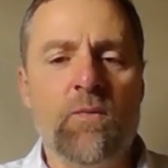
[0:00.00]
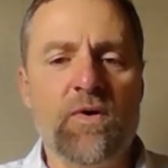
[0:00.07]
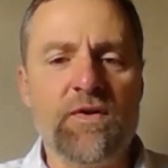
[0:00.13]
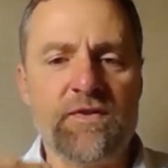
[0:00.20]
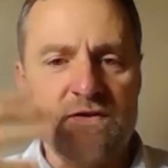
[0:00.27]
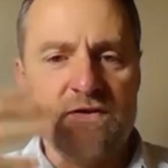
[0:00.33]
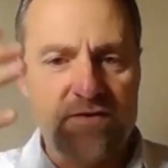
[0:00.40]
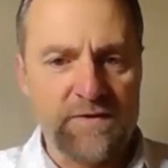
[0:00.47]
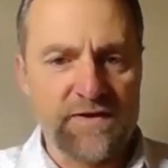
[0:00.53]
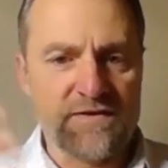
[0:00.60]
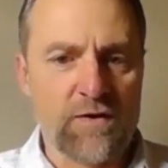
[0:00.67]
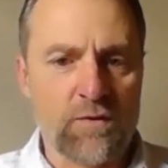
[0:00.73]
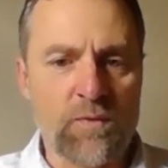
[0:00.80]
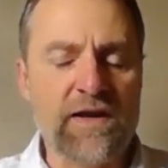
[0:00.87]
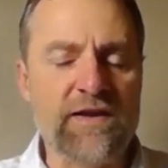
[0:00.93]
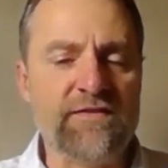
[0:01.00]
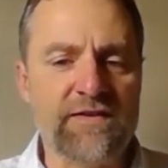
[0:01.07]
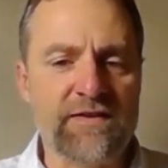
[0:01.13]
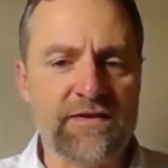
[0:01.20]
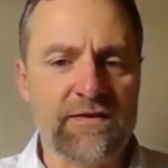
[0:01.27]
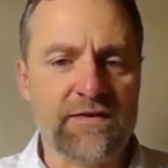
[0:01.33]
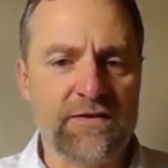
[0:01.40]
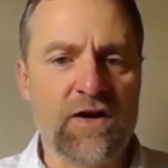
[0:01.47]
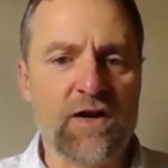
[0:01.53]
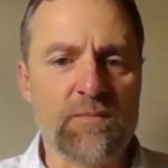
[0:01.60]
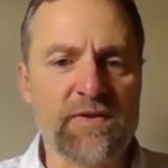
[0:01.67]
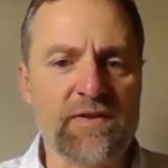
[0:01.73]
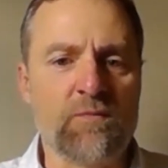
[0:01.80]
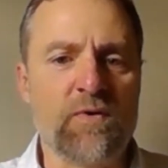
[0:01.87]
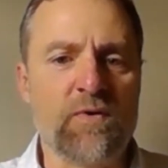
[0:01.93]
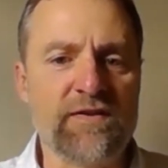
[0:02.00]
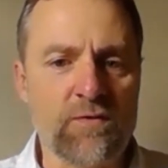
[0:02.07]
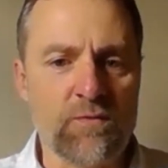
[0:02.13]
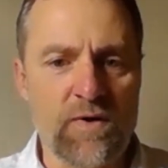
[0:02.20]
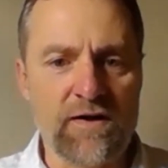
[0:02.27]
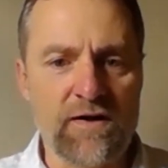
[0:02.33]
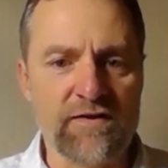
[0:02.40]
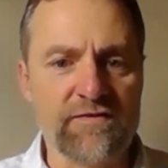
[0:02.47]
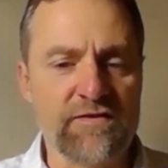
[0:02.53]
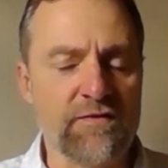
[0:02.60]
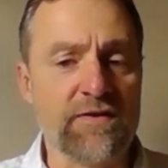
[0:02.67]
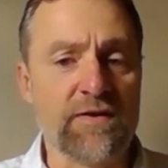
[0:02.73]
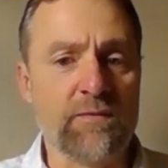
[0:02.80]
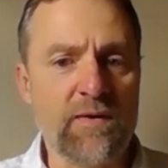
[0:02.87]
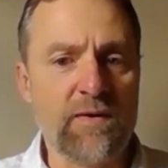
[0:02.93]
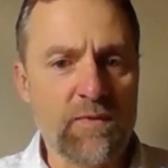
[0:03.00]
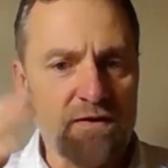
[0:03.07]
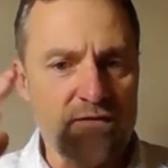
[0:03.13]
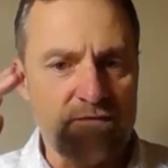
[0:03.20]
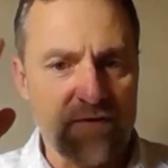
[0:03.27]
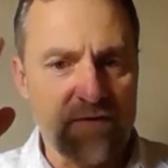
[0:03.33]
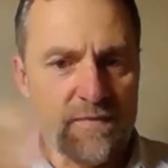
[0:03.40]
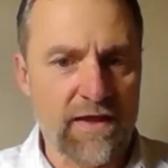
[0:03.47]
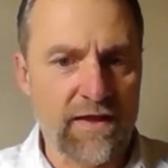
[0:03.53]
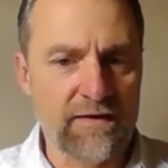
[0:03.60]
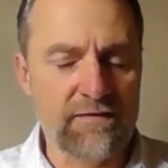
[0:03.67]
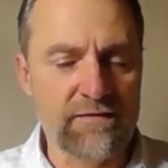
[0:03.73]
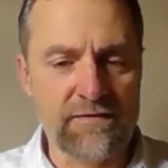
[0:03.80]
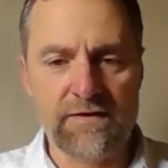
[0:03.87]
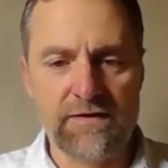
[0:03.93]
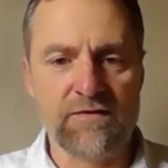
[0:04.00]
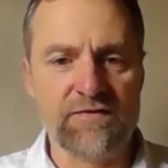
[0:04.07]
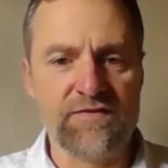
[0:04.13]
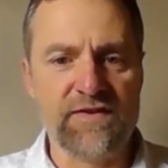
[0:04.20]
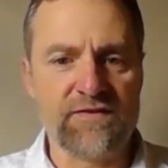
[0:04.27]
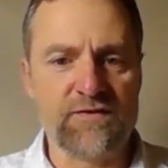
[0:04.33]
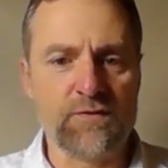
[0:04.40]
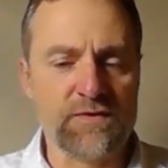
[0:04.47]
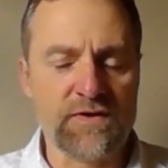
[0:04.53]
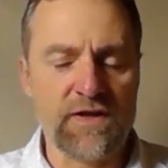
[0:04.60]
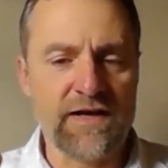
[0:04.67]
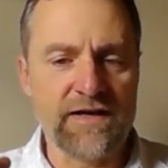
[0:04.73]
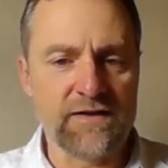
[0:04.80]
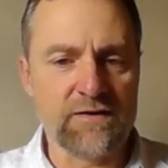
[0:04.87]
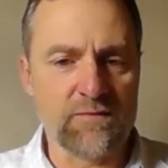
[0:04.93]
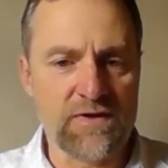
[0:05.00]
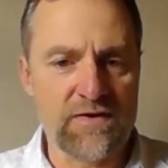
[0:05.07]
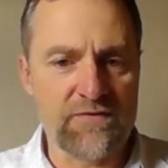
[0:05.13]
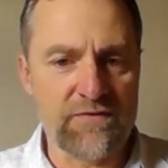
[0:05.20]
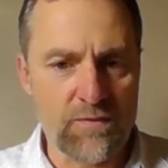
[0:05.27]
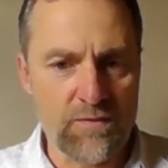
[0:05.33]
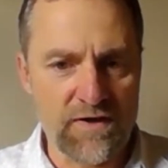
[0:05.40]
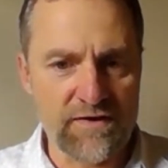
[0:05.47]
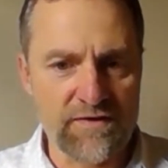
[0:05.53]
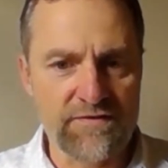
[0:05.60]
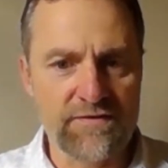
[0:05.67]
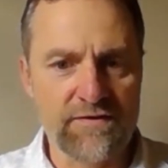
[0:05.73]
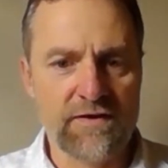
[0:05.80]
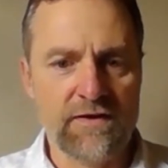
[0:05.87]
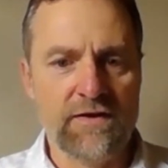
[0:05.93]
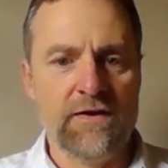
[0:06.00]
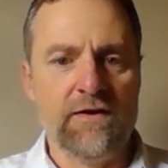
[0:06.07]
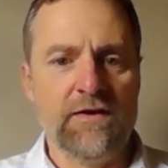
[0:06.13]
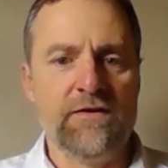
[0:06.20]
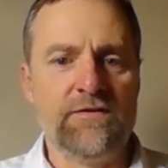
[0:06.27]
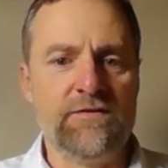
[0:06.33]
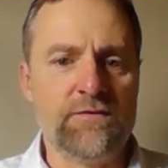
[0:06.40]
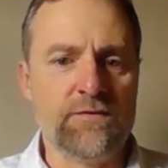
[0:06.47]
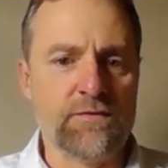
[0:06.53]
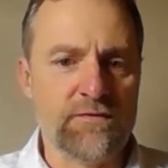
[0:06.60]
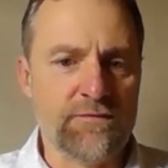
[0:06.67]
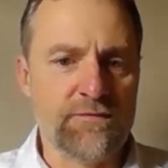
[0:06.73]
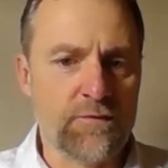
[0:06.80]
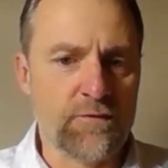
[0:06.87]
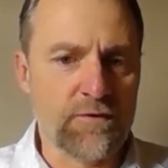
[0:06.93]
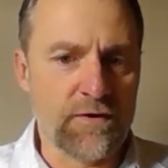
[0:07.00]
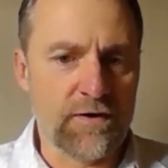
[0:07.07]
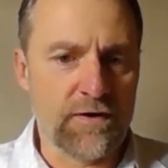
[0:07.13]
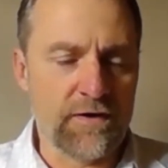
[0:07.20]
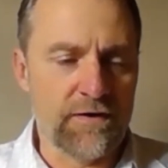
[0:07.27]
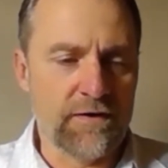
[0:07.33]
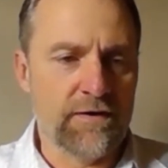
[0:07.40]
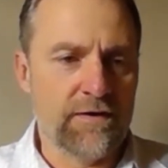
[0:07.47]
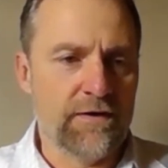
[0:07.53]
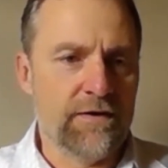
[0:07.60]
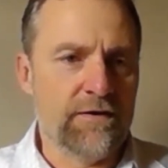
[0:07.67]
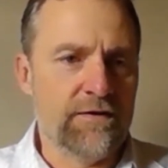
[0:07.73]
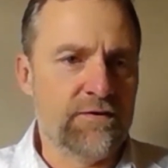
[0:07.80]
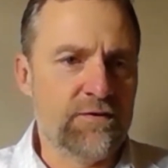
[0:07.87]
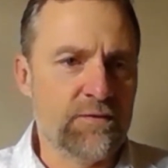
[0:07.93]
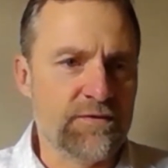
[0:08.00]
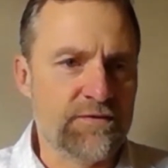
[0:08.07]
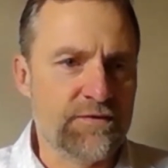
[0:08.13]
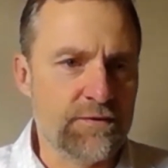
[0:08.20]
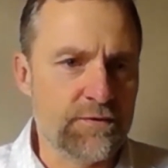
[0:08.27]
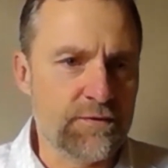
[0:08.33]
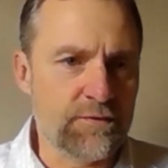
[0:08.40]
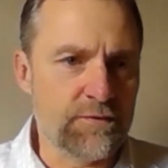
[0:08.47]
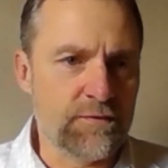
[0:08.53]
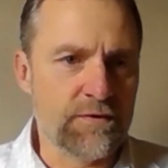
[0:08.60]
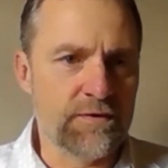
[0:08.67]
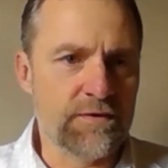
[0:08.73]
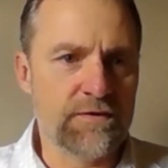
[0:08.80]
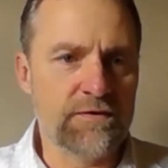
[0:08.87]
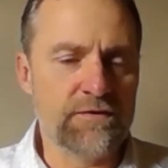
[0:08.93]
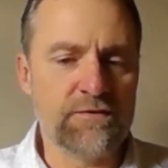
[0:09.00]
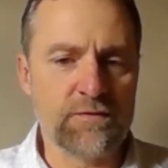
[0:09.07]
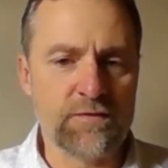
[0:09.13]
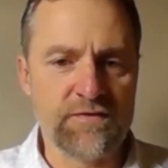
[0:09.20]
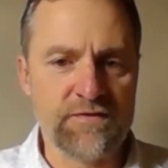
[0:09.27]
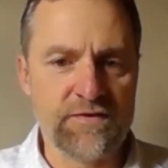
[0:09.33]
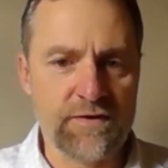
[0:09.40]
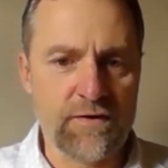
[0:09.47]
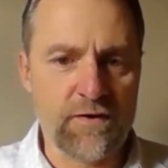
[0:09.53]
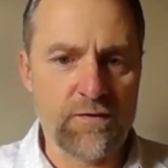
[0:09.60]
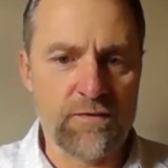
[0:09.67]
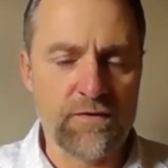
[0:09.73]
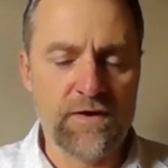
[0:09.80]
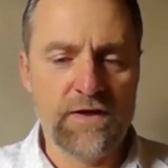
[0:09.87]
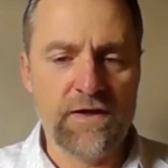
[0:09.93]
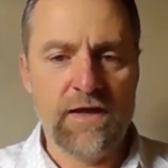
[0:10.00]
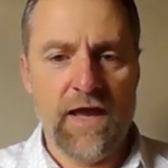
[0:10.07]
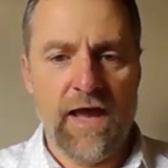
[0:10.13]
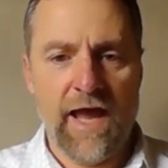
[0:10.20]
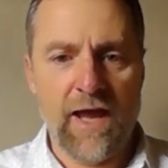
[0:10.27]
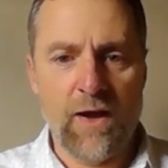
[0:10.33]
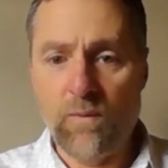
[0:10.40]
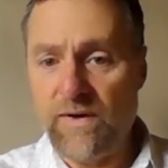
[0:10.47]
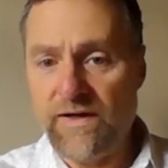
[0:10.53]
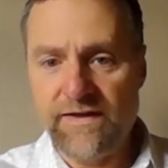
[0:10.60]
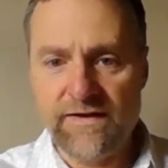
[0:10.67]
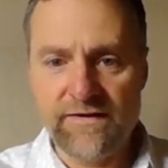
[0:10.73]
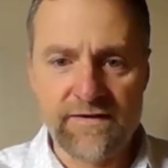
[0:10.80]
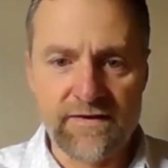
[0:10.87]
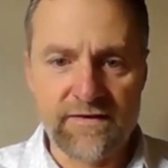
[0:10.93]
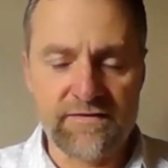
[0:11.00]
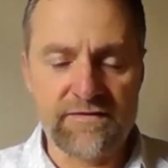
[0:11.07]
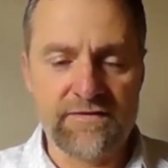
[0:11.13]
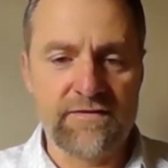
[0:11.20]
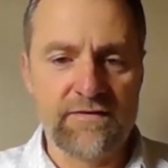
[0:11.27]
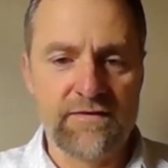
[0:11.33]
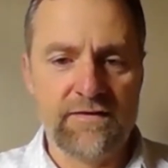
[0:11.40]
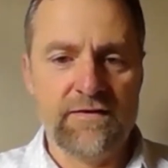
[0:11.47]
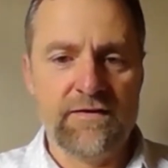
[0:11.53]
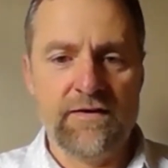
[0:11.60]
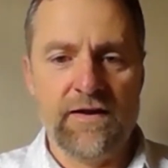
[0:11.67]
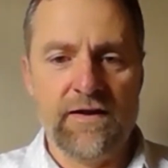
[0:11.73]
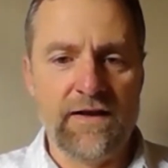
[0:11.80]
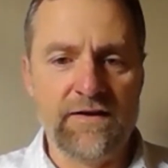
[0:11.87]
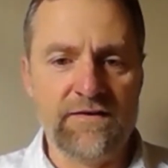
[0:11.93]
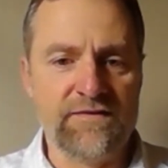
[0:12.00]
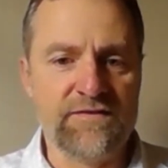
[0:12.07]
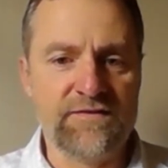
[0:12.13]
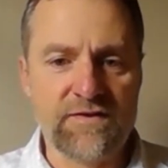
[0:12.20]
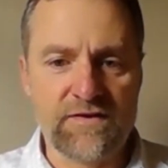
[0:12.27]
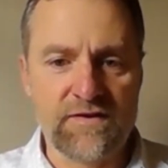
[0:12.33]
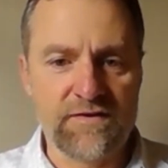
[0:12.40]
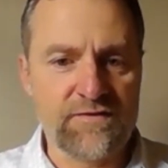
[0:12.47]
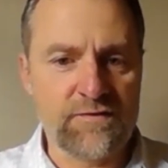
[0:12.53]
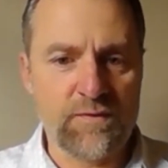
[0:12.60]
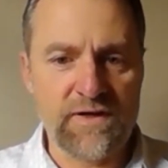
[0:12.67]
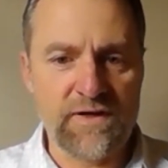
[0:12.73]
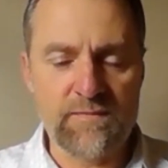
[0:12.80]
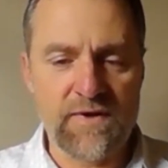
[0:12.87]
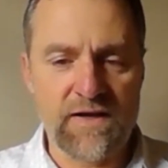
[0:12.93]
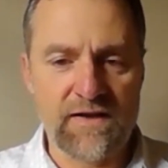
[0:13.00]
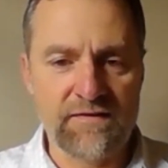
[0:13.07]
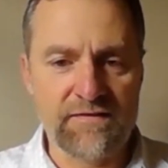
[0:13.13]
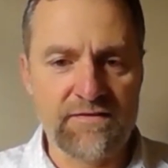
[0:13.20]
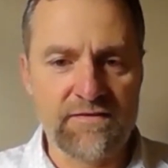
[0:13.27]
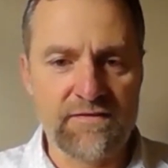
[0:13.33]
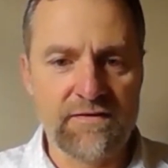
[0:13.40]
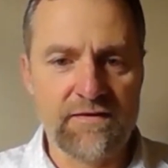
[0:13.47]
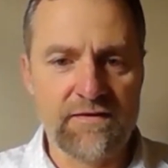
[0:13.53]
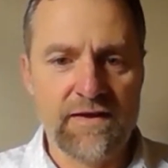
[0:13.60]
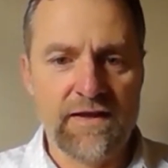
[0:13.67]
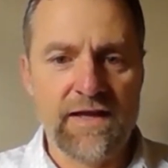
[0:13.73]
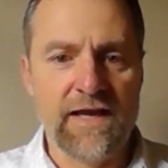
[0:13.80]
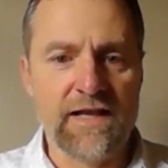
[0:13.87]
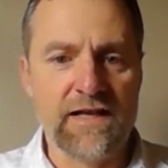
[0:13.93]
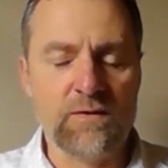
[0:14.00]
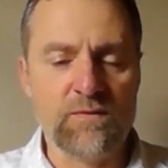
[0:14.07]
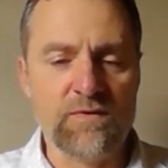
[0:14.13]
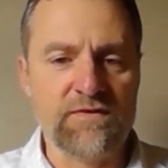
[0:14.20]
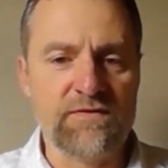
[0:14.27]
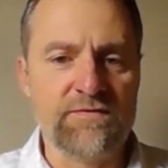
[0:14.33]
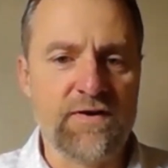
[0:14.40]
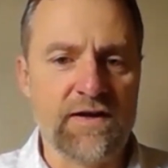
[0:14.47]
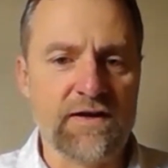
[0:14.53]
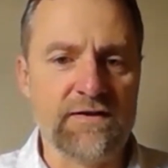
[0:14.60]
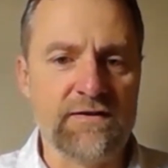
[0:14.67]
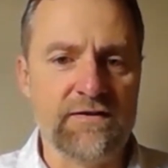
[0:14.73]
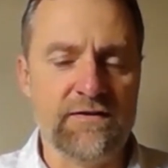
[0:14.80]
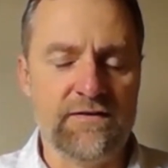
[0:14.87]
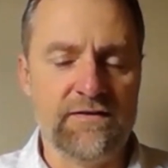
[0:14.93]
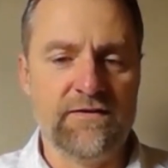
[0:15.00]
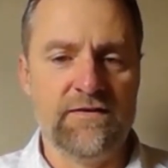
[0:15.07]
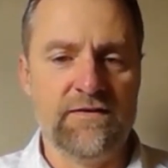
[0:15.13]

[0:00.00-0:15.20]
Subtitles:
what they're doing is you're helping them raise awareness of like, we went from that, 6 to a 9 or whatever it was, to a 4, to a 2, to a 0. And we did this. And it just took us 20 minutes and it was fun.